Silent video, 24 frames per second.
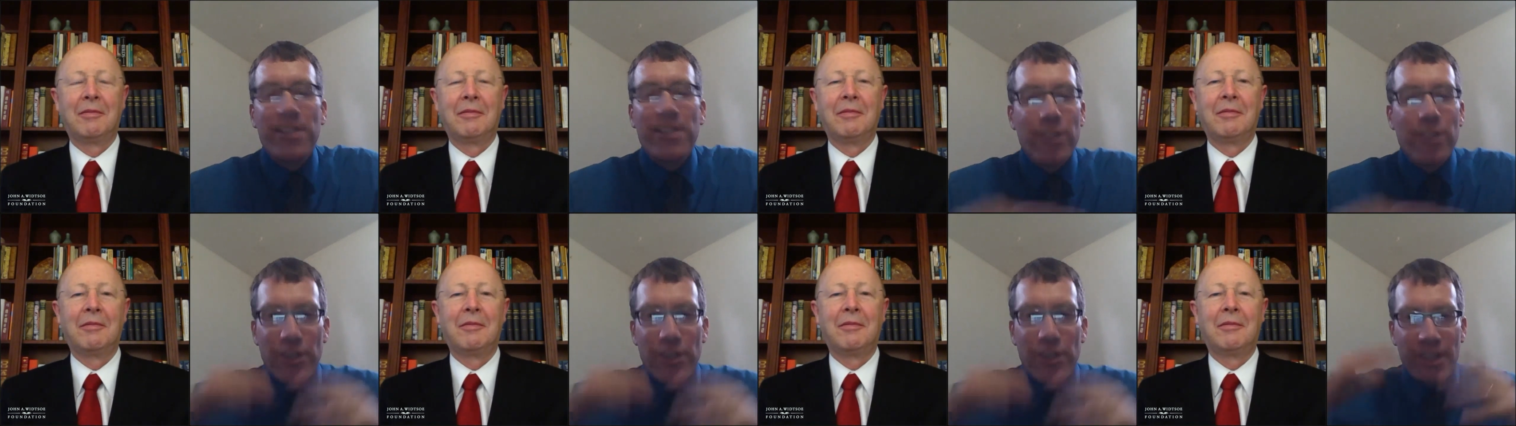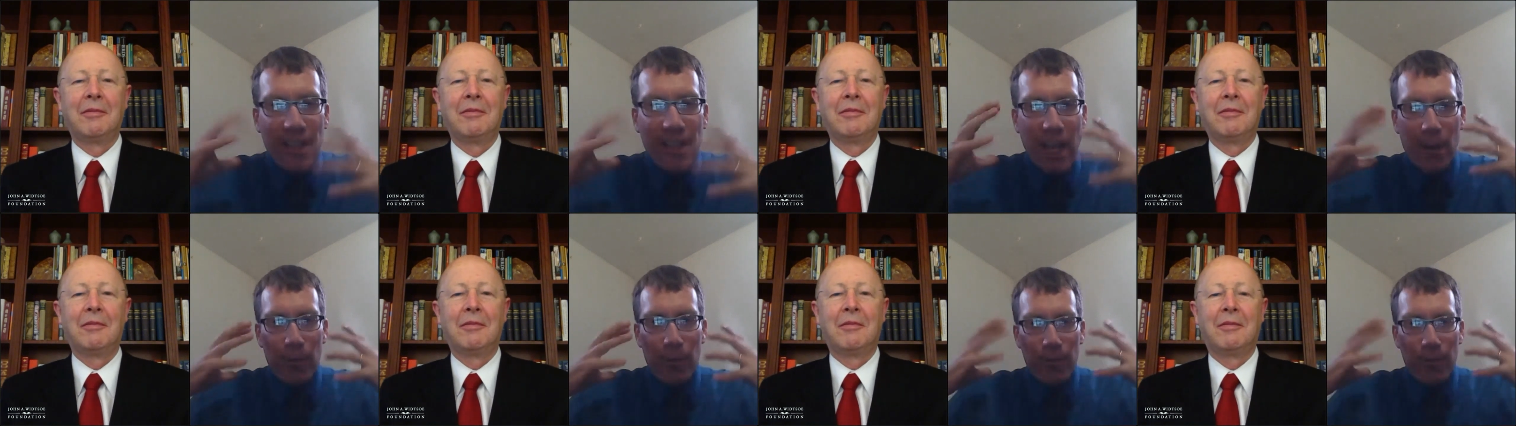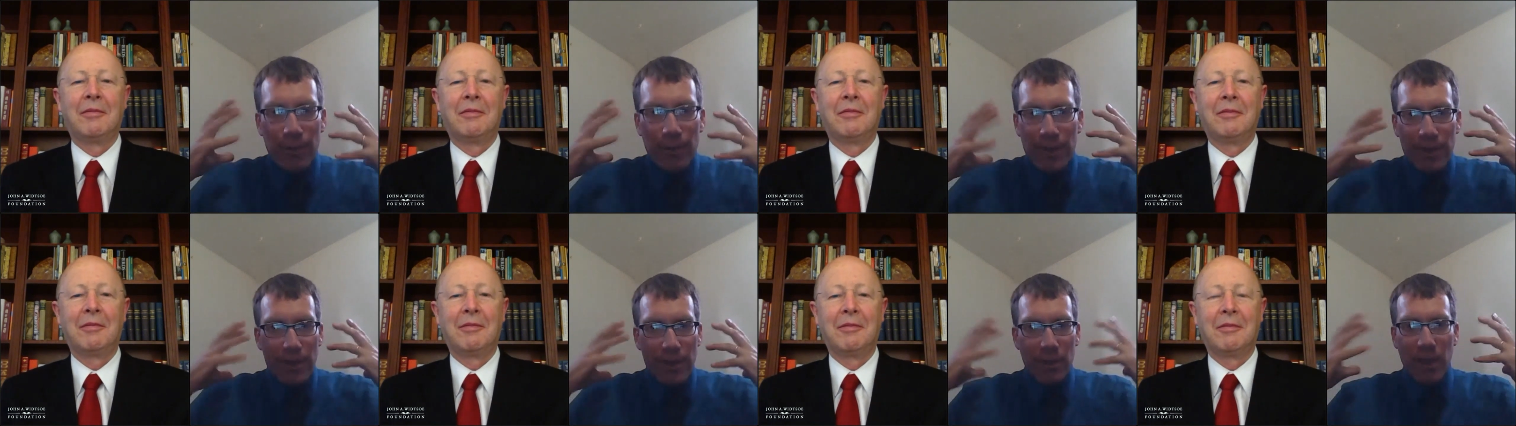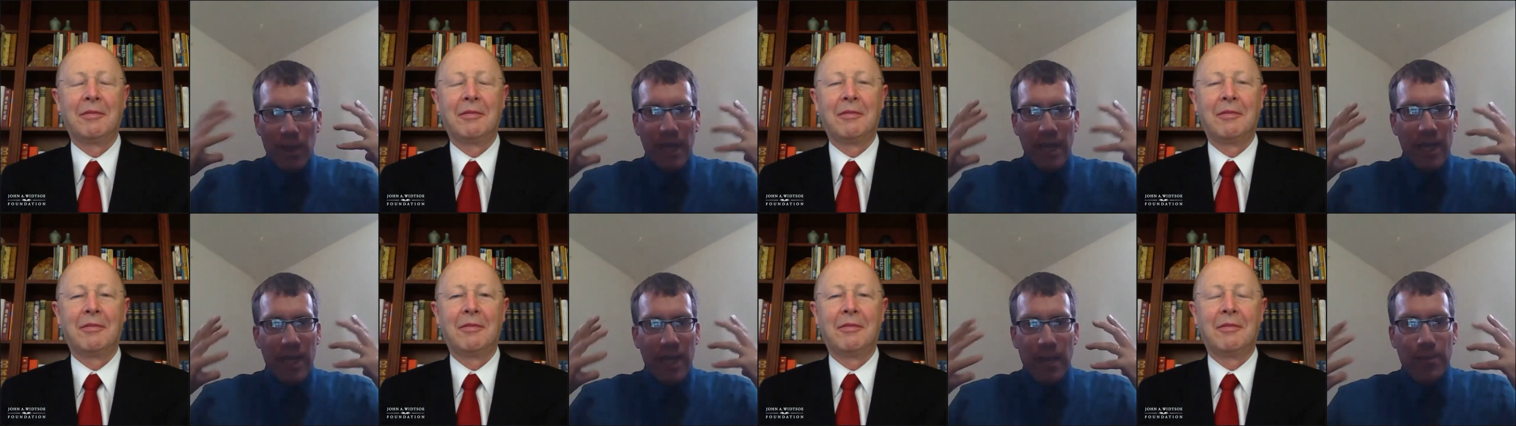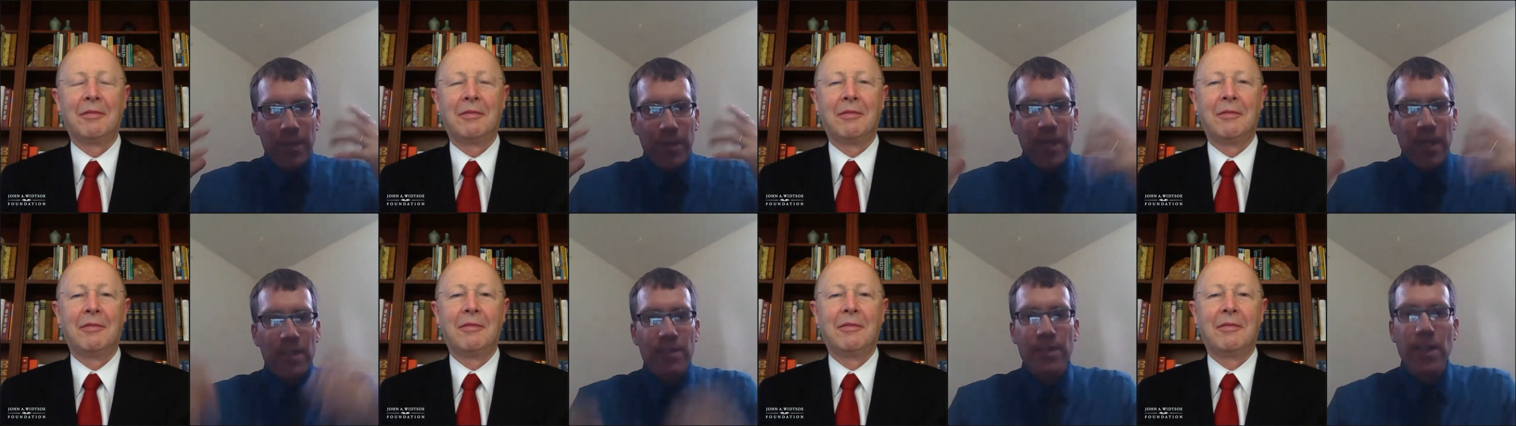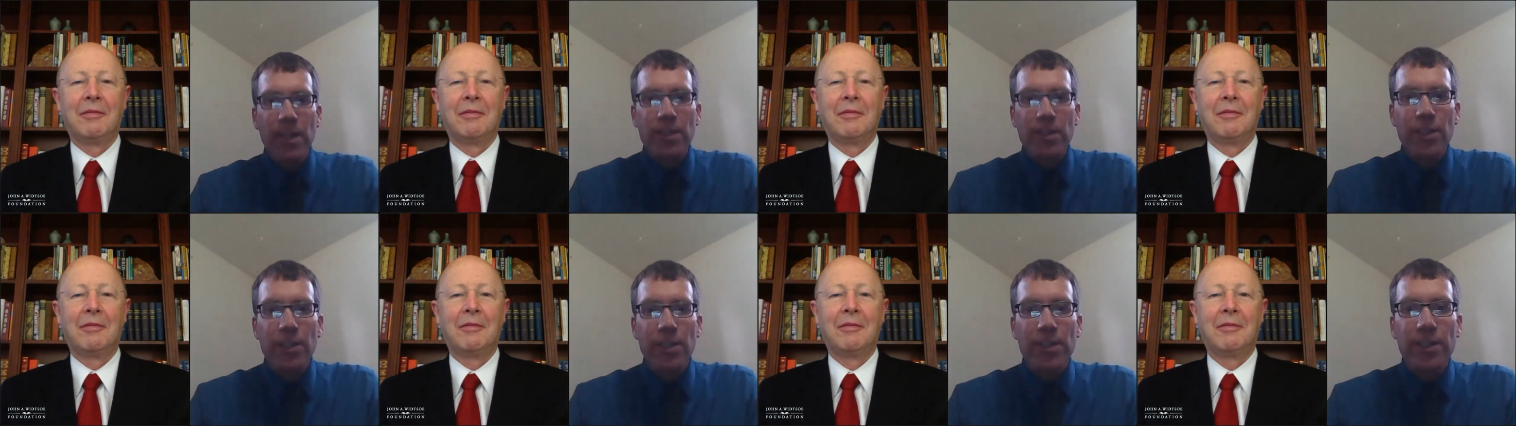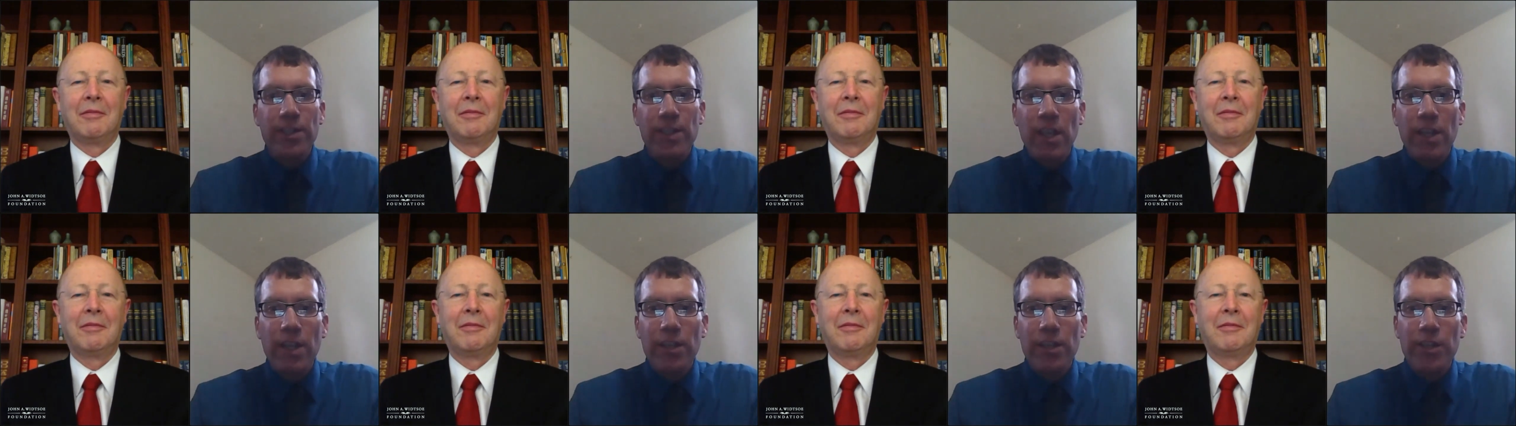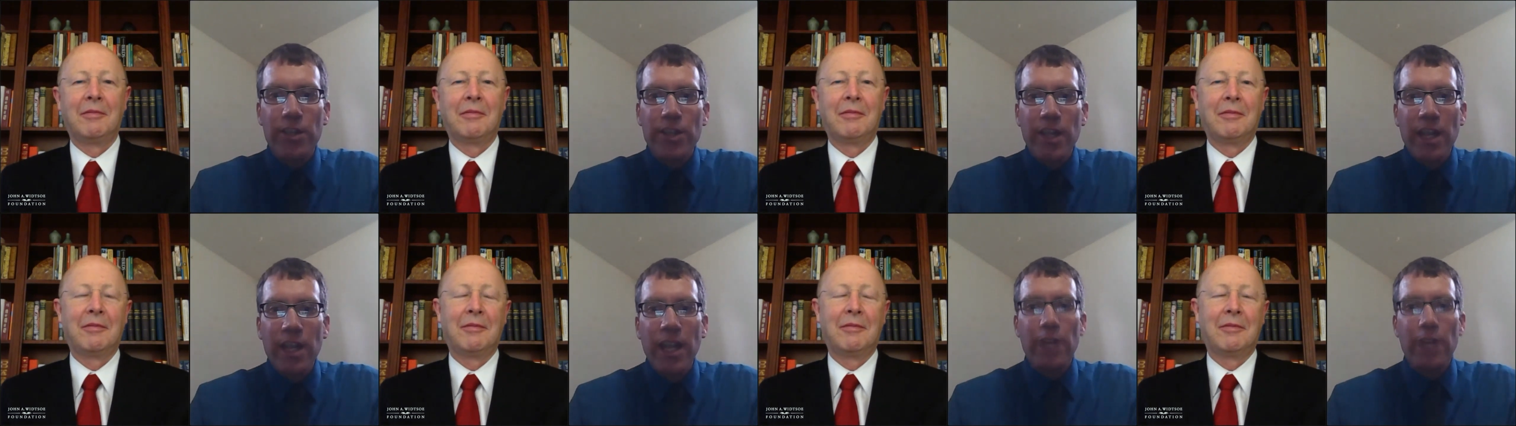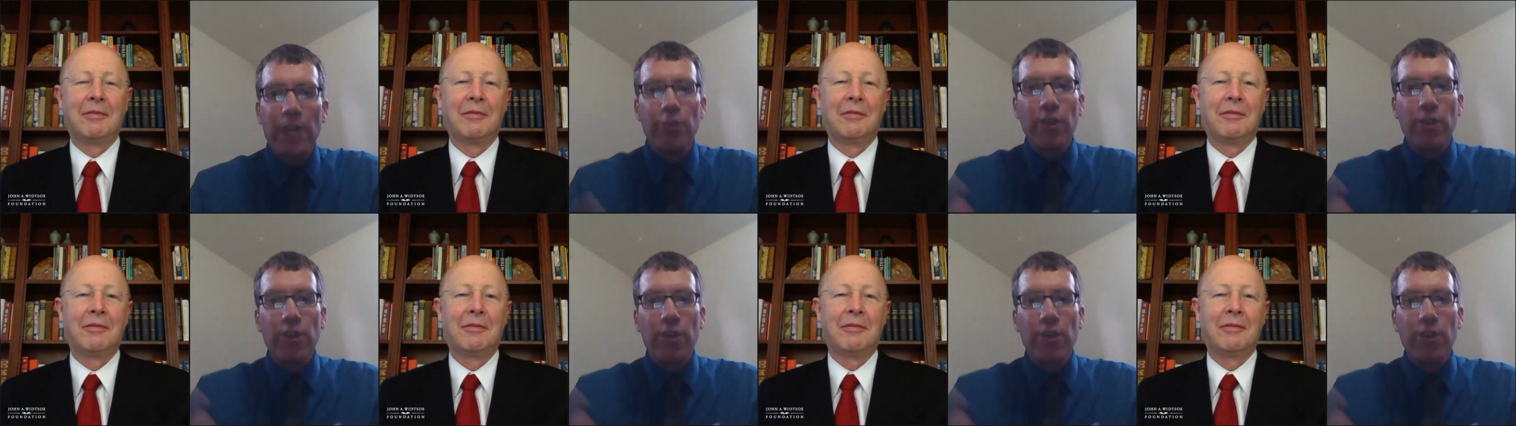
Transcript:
Speaker 1: just sounds like it means such and such,